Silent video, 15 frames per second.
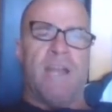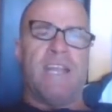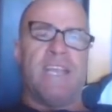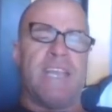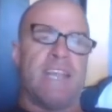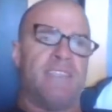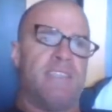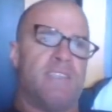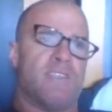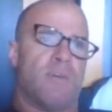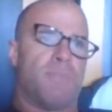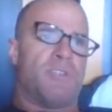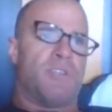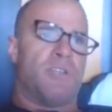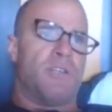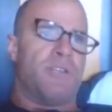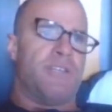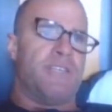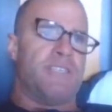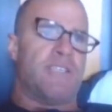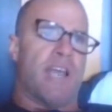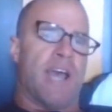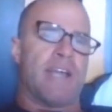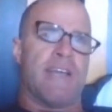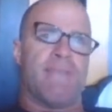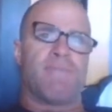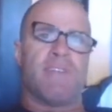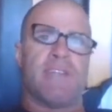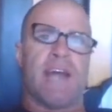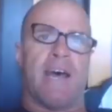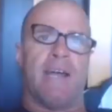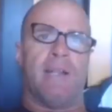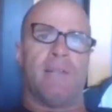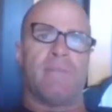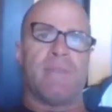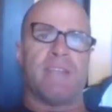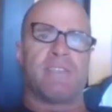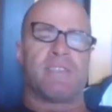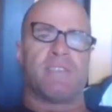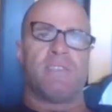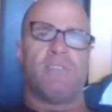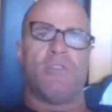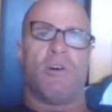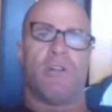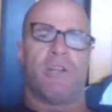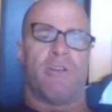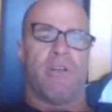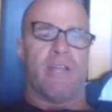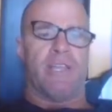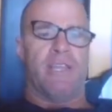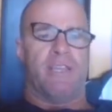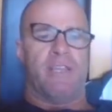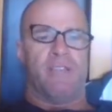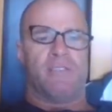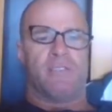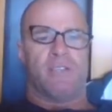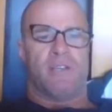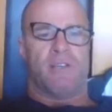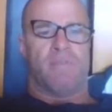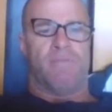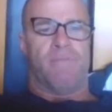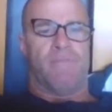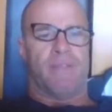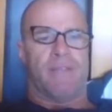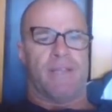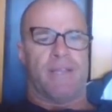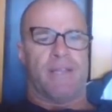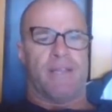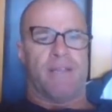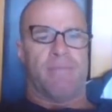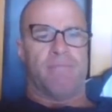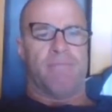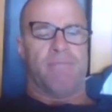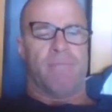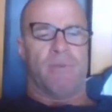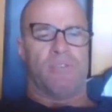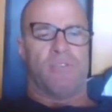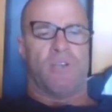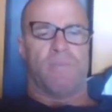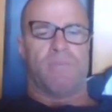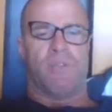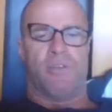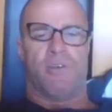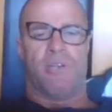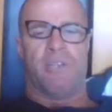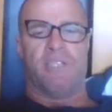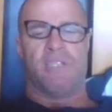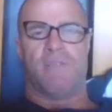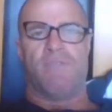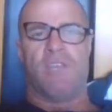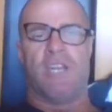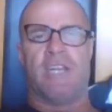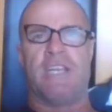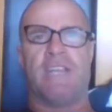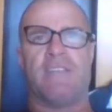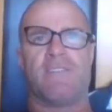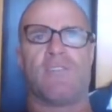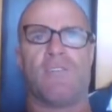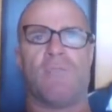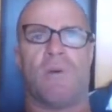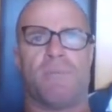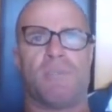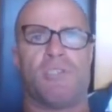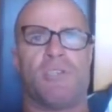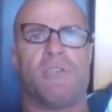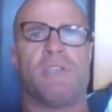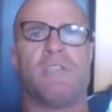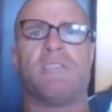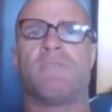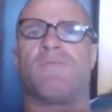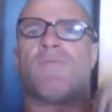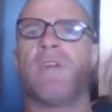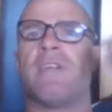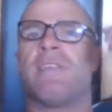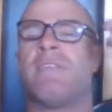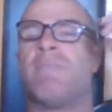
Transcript: when he gets his opportunity, he's going to have to nail them. That's not a great kicking style. by Tom De Koning. So if you're going to get 2 opportunities in front